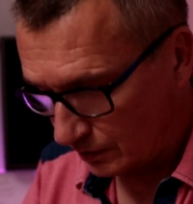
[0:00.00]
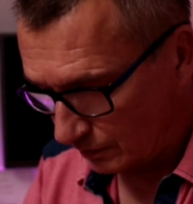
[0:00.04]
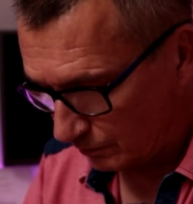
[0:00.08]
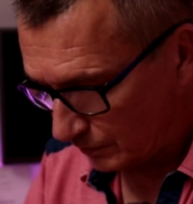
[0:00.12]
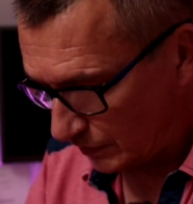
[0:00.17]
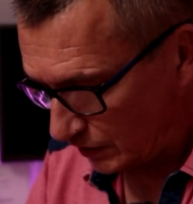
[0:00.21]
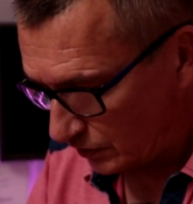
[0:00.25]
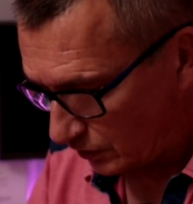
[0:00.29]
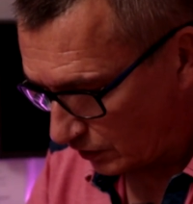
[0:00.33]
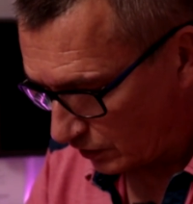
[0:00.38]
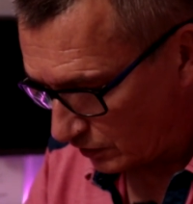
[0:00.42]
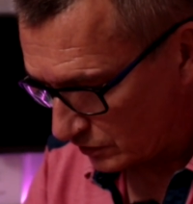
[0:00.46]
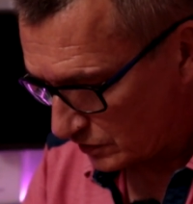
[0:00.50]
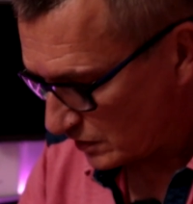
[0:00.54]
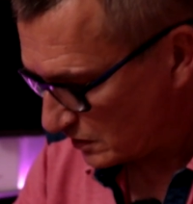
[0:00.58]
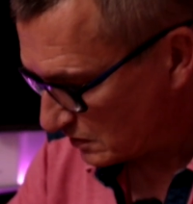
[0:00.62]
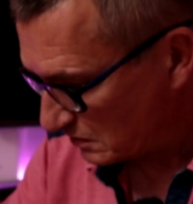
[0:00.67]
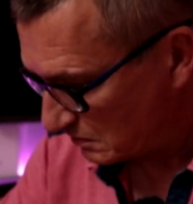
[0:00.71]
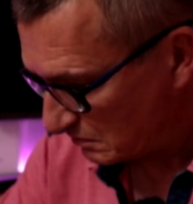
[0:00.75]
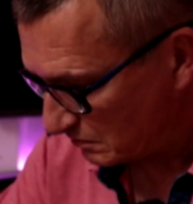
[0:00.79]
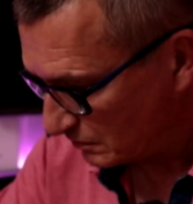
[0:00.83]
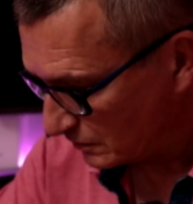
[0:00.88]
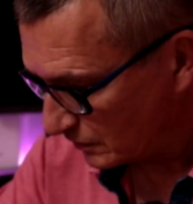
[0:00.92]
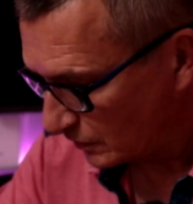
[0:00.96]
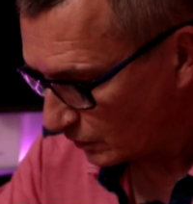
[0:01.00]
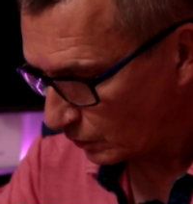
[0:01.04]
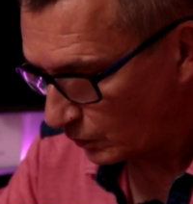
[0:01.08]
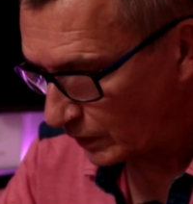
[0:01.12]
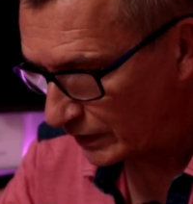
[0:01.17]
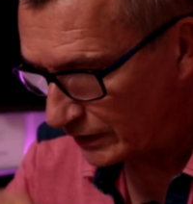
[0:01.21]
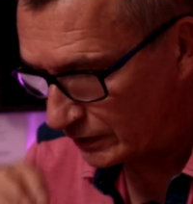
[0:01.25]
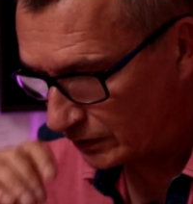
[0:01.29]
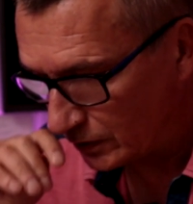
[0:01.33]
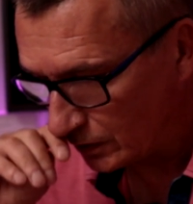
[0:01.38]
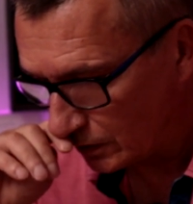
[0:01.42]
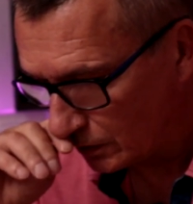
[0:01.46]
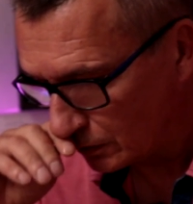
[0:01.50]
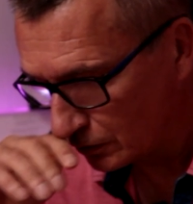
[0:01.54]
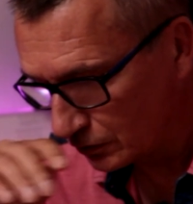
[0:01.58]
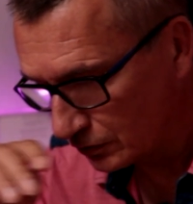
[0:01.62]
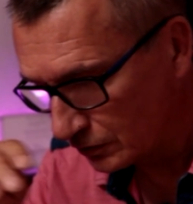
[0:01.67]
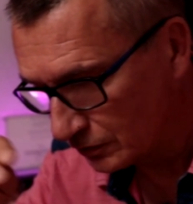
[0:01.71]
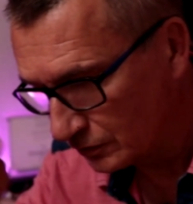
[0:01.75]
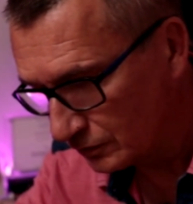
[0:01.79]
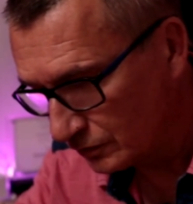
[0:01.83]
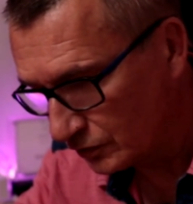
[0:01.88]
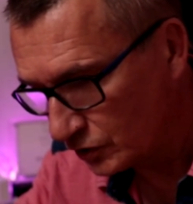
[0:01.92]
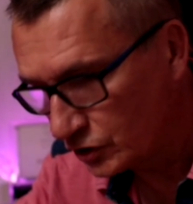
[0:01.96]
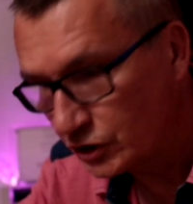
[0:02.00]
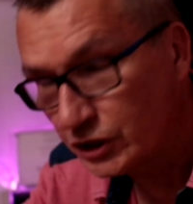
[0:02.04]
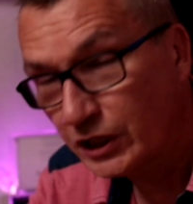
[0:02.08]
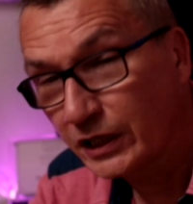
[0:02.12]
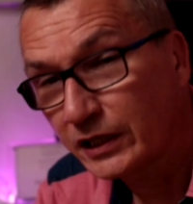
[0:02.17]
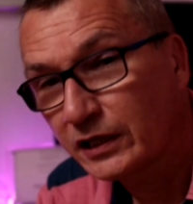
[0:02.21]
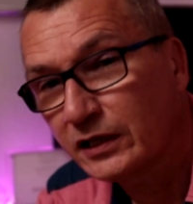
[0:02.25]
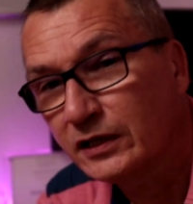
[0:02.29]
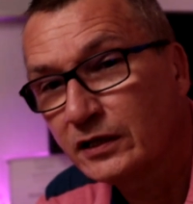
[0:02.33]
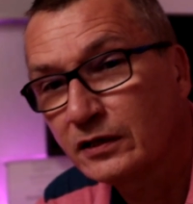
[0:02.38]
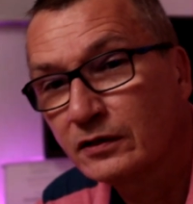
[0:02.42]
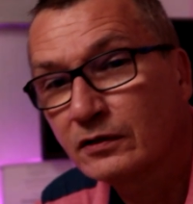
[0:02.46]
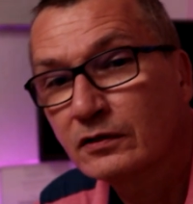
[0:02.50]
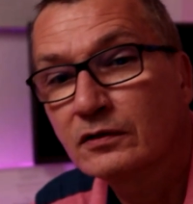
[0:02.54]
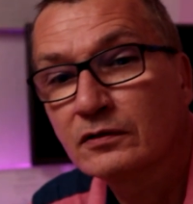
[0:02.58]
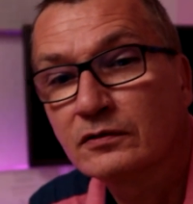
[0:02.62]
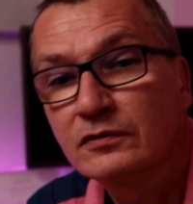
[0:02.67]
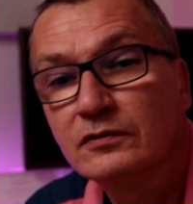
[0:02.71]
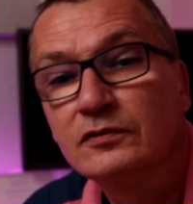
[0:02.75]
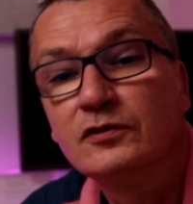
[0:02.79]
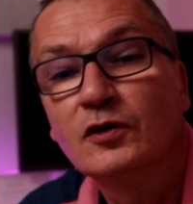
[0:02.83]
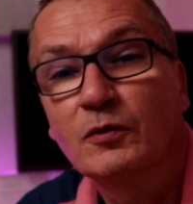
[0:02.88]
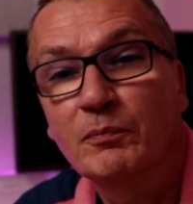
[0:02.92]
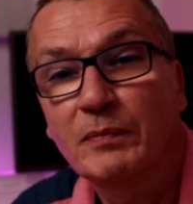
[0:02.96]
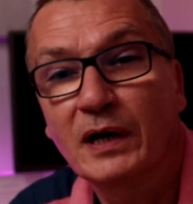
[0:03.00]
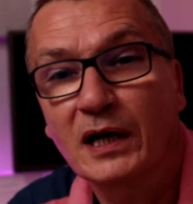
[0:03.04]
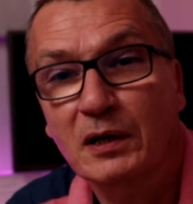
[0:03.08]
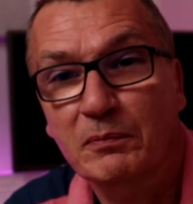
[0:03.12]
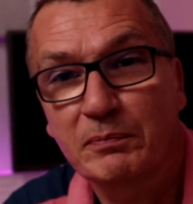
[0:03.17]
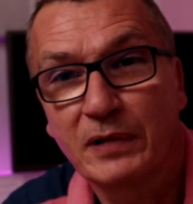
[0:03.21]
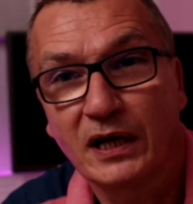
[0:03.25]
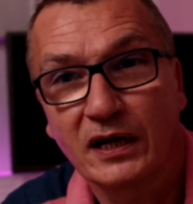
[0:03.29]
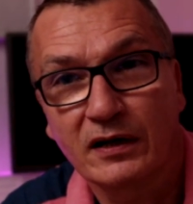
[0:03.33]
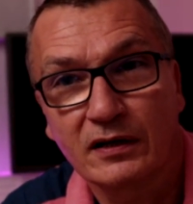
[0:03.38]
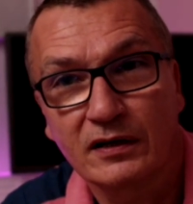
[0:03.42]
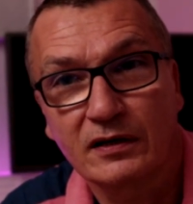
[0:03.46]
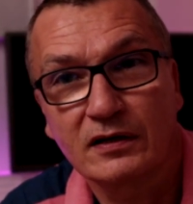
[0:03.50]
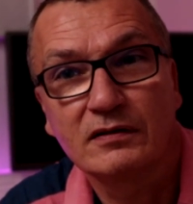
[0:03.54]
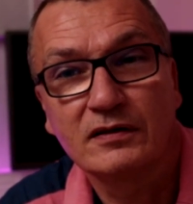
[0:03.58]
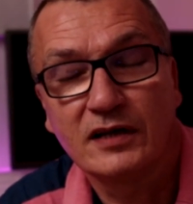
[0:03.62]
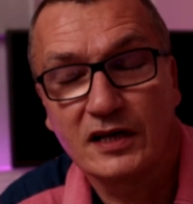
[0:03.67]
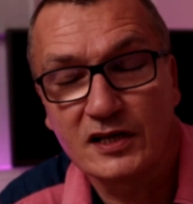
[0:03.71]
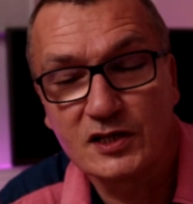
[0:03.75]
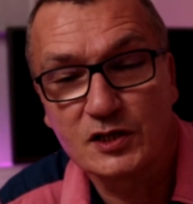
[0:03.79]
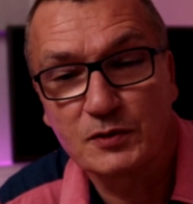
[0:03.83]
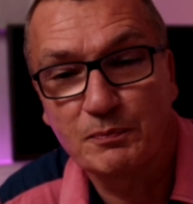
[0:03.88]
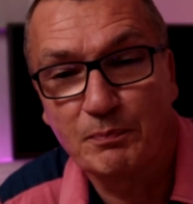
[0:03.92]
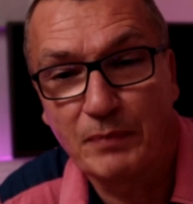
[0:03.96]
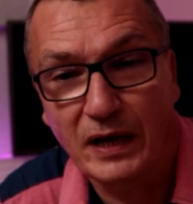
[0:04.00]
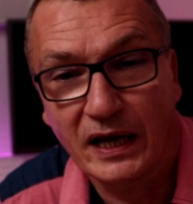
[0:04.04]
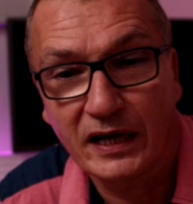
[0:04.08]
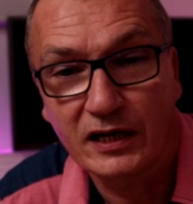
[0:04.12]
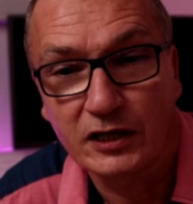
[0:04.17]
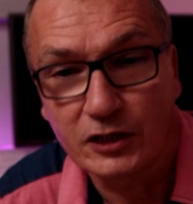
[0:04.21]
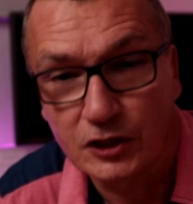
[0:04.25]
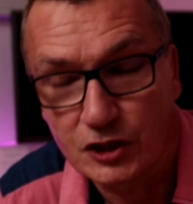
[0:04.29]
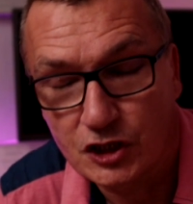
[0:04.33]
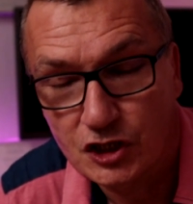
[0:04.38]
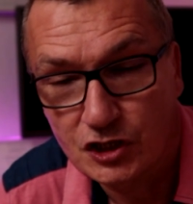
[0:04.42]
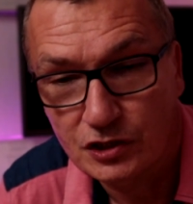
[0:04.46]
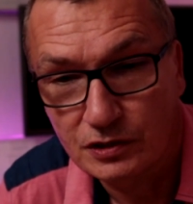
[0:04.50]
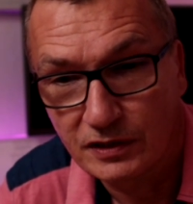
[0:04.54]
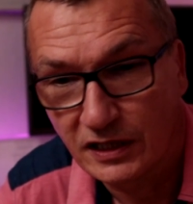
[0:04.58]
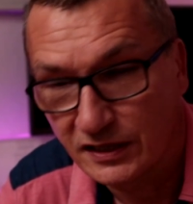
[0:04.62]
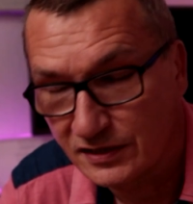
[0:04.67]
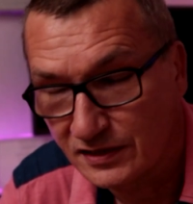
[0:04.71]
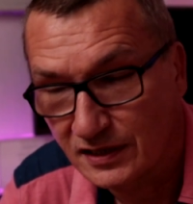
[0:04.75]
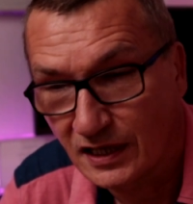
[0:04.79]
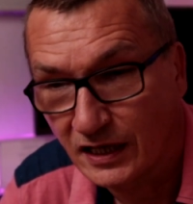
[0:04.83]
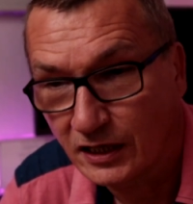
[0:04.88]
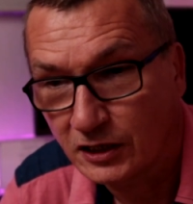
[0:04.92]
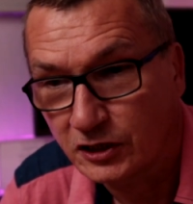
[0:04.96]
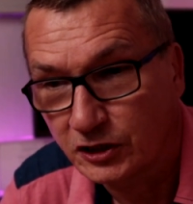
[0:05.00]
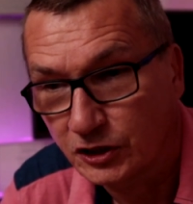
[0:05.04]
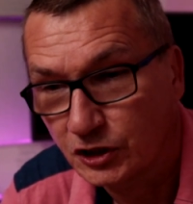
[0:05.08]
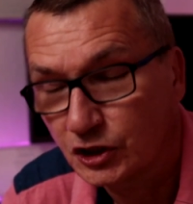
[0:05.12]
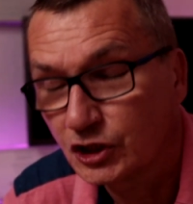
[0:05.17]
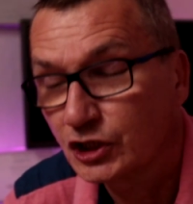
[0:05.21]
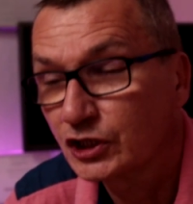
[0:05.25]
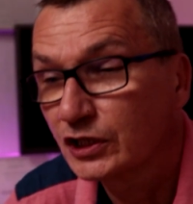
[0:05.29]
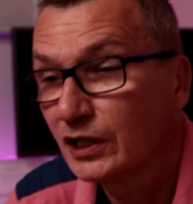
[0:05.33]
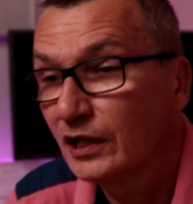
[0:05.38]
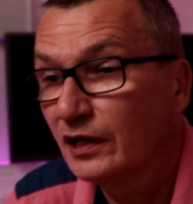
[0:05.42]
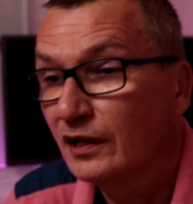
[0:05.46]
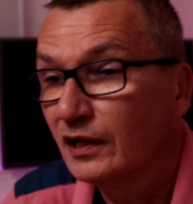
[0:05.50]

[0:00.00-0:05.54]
Because when you check in your backpack as baggage, as luggage,